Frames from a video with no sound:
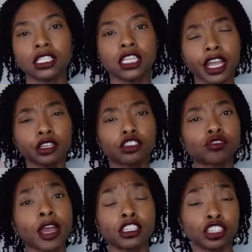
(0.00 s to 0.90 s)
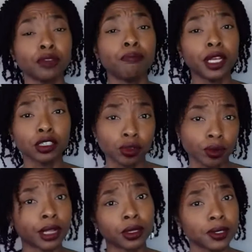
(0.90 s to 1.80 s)
entire strategy built
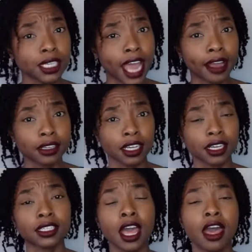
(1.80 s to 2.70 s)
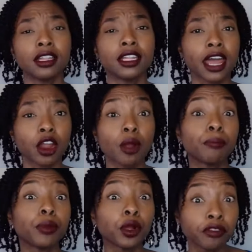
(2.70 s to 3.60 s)
around those tactics that are
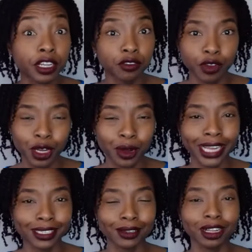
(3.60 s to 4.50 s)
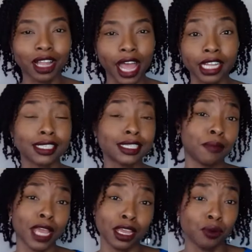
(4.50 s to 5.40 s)
perfect for your ideal clients to
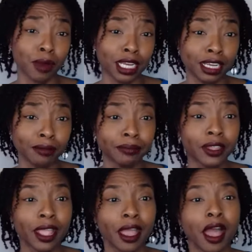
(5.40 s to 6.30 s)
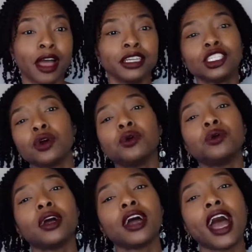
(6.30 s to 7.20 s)
pay you money.
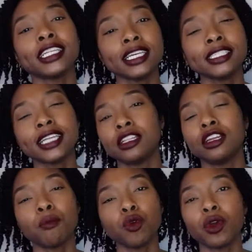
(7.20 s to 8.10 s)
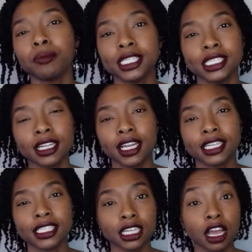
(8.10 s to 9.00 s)
So as I said, the number one mistake that I
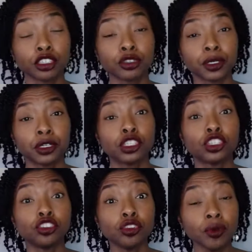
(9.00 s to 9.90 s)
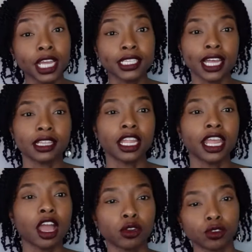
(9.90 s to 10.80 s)
see entrepreneurs doing is that they
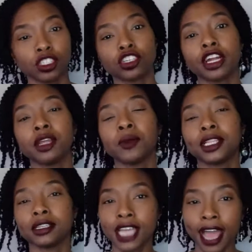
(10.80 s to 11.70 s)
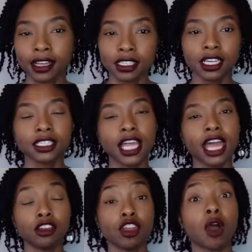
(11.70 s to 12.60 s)
are starting with the tactics
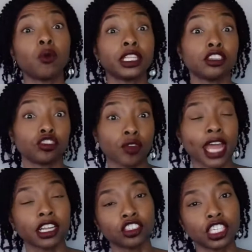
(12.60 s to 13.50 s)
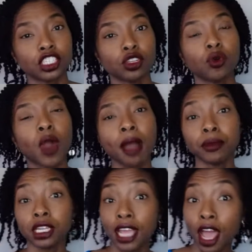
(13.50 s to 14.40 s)
and not with the strategy. So I'm
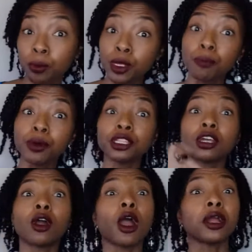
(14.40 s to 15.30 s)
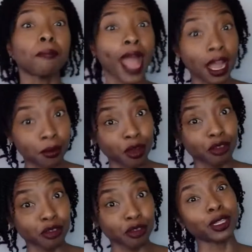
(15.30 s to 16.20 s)
going to help you put the cart back
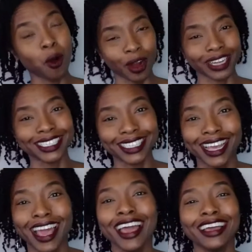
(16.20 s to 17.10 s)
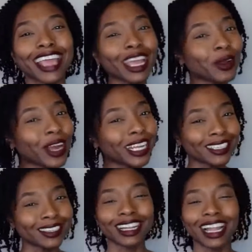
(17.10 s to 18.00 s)
before the horse, get your
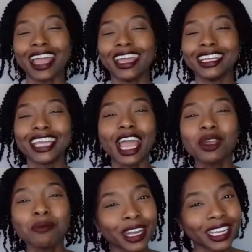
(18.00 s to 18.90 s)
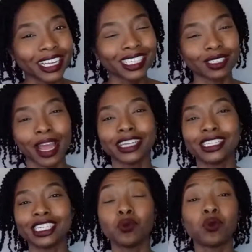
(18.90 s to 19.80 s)
ideal client, get your marketing
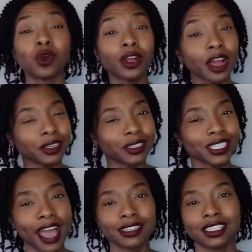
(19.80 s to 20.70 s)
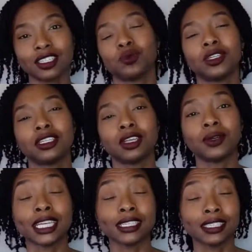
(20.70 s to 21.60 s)
strategy, work on your tactics with you,
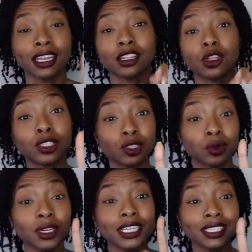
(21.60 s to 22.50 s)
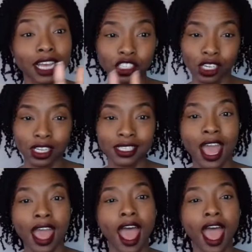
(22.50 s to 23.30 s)
as I said, in those 3 sessions,